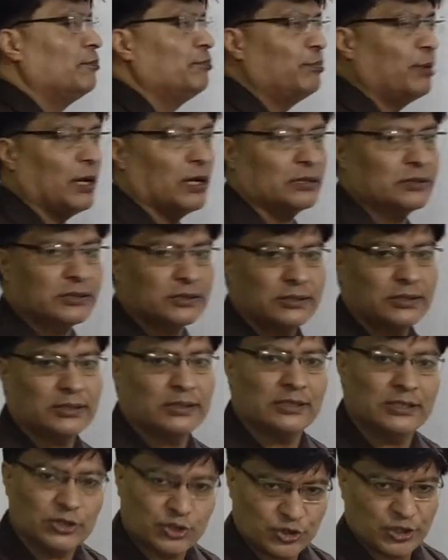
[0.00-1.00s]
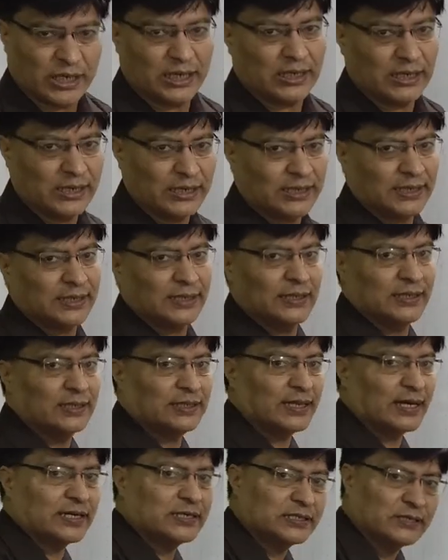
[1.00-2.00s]
plus c.
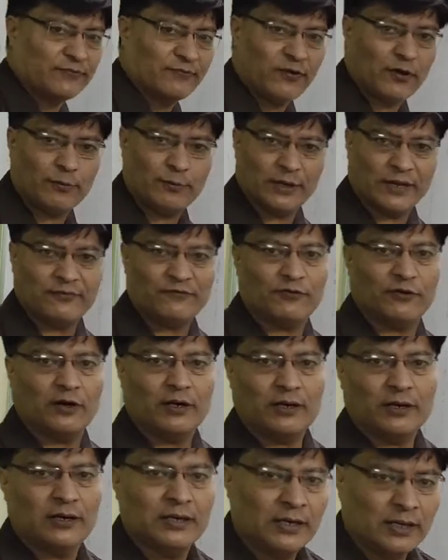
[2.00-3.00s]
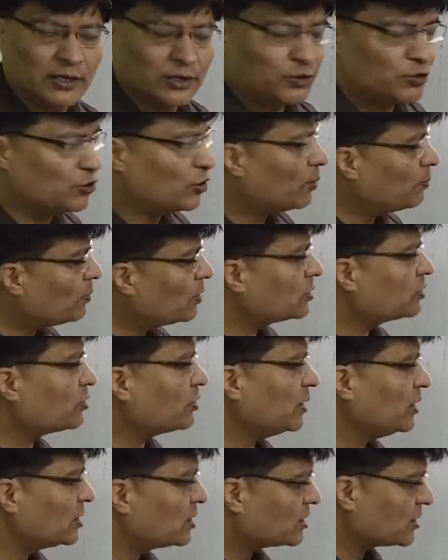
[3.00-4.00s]
That is the formula for number
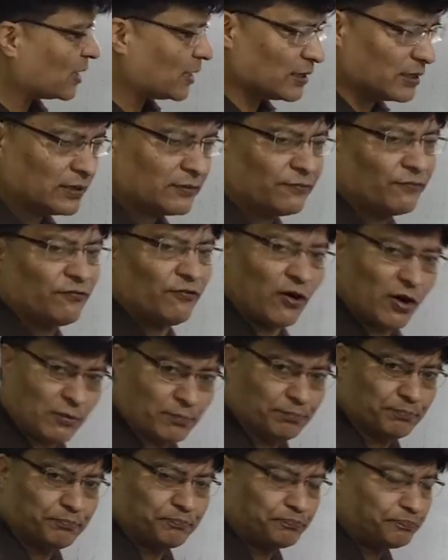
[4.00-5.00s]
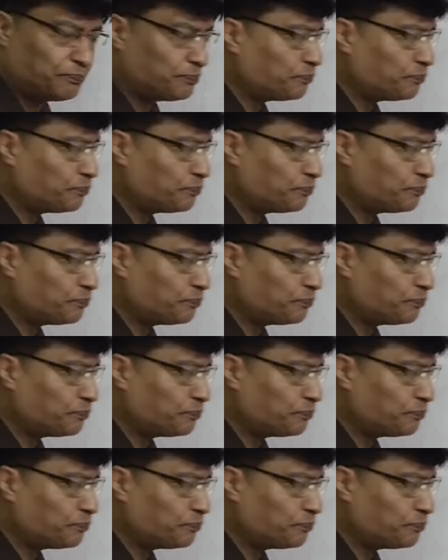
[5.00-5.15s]
3 standard form.